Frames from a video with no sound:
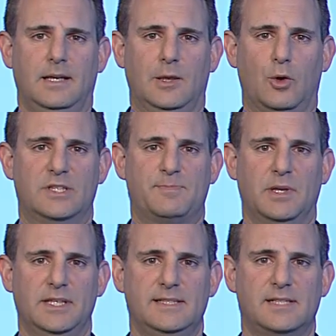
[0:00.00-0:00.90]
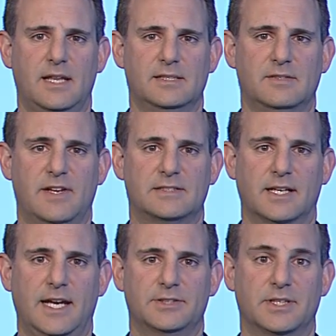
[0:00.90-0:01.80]
Lawrence police say this
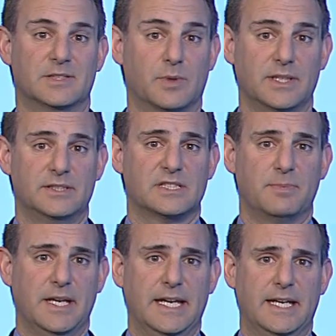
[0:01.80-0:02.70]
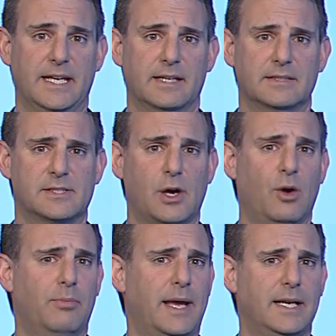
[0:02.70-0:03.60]
investigation is really just beginning.
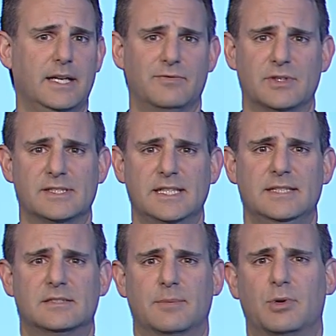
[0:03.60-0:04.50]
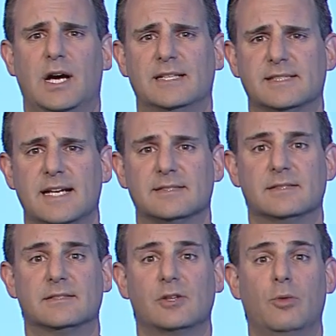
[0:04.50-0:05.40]
So many different scenes to process
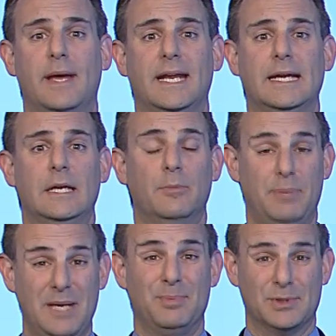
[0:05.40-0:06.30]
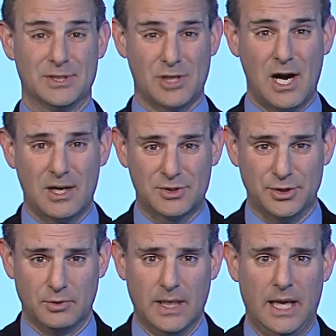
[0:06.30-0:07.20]
and so many people to talk
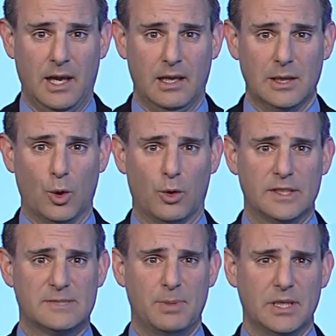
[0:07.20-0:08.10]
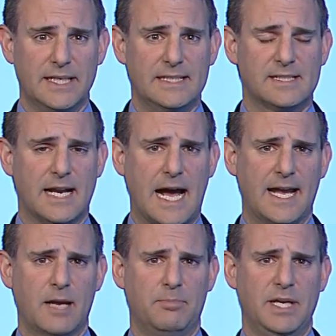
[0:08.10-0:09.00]
to. Lawrence police and
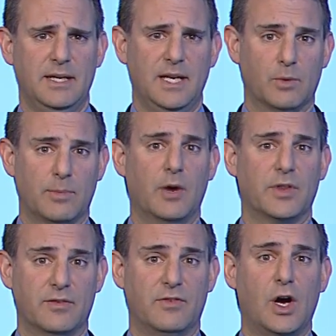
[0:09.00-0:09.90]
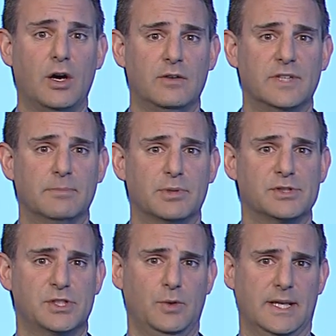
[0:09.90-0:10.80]
IMPD were both involved in
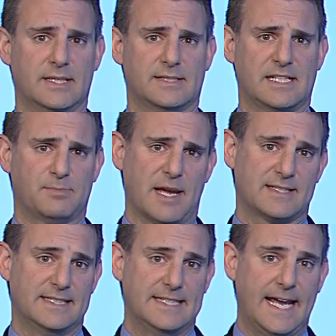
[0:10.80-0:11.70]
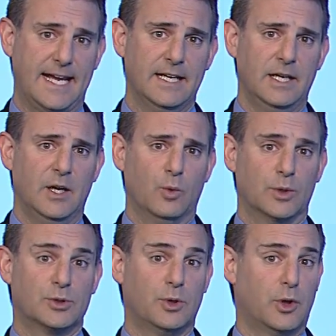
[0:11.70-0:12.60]
pursuing the suspect today.
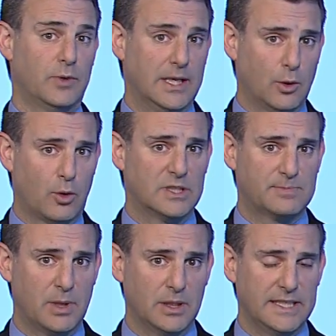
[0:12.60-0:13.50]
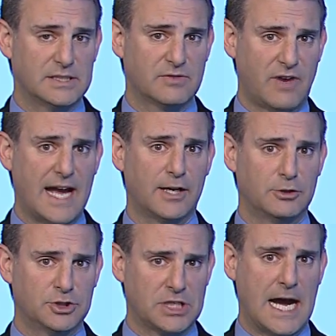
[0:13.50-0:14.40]
We're told only Lawrence police
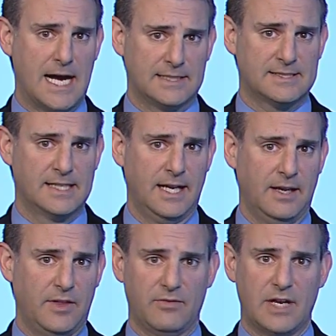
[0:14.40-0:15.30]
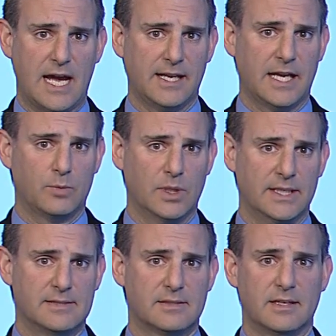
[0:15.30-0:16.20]
fired shots. They've not yet
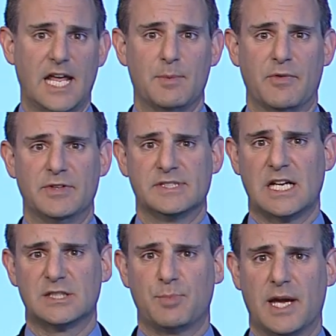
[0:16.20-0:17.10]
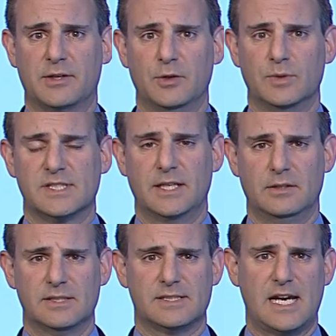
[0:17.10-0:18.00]
released the name of the suspect who was
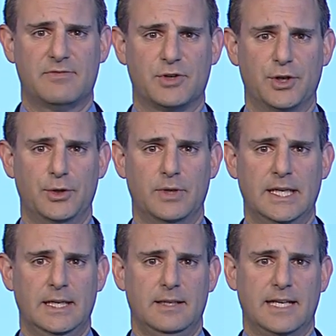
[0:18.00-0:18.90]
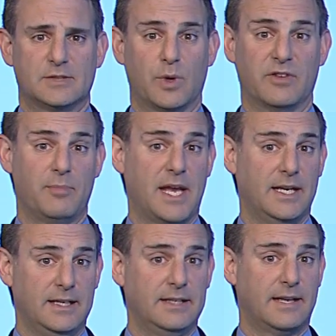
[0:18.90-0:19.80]
killed this afternoon. That's one of
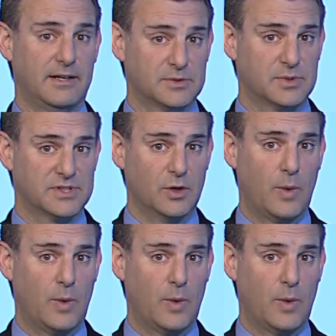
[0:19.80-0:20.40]
many details we're still